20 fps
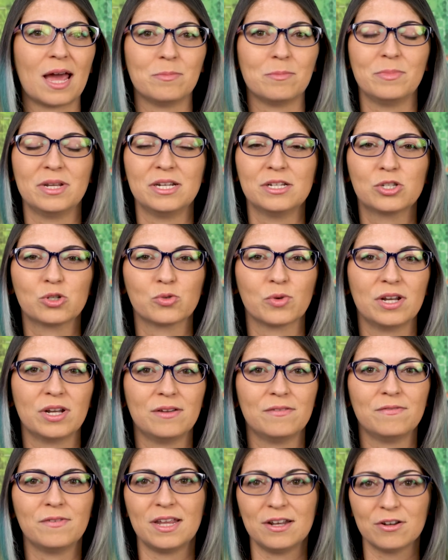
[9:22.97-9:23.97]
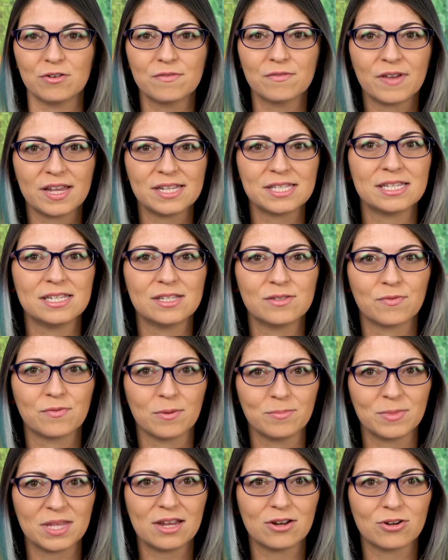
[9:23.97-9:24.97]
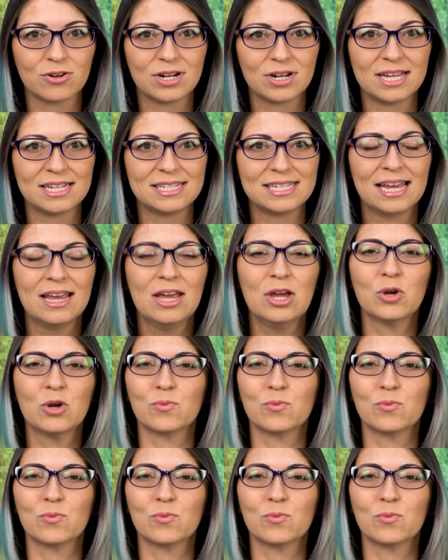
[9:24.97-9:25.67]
administrative interfaces from the internet,